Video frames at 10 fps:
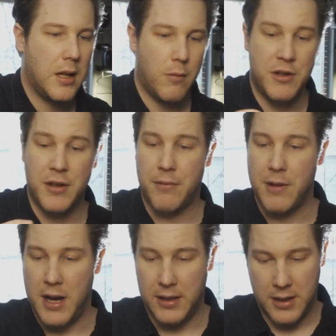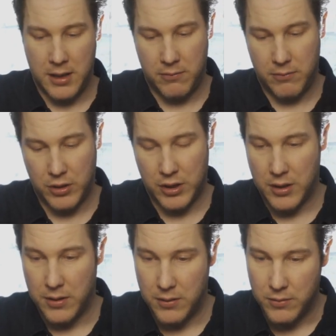we're into 3/8 now,
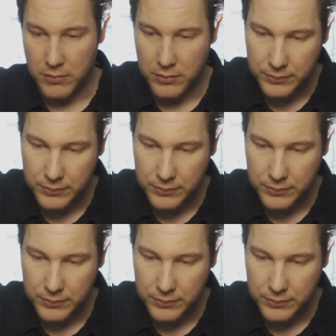so